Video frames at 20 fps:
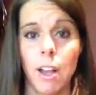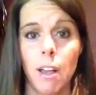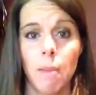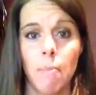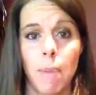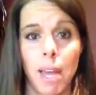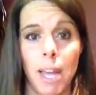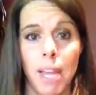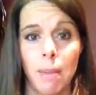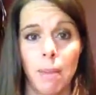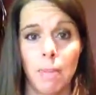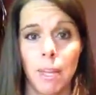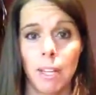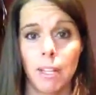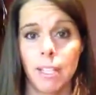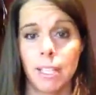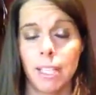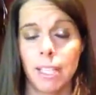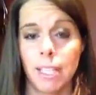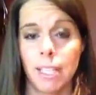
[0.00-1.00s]
My
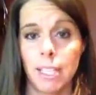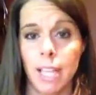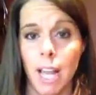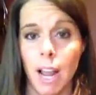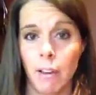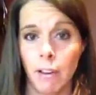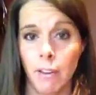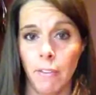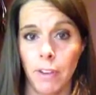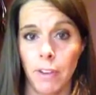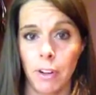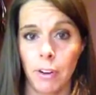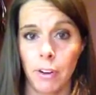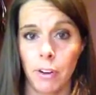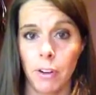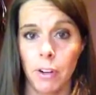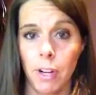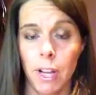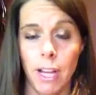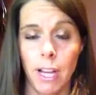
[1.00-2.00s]
email is
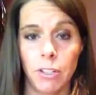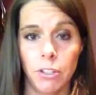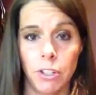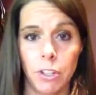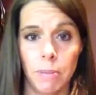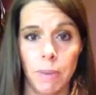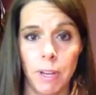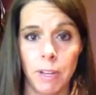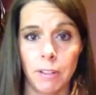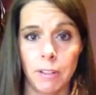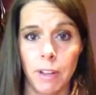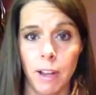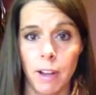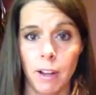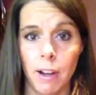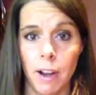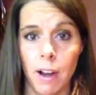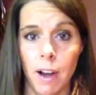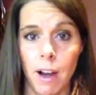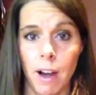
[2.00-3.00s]

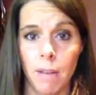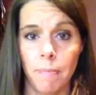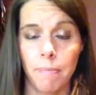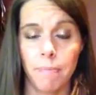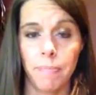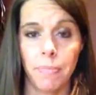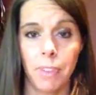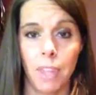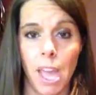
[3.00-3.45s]
irifitgirl@gmail.com,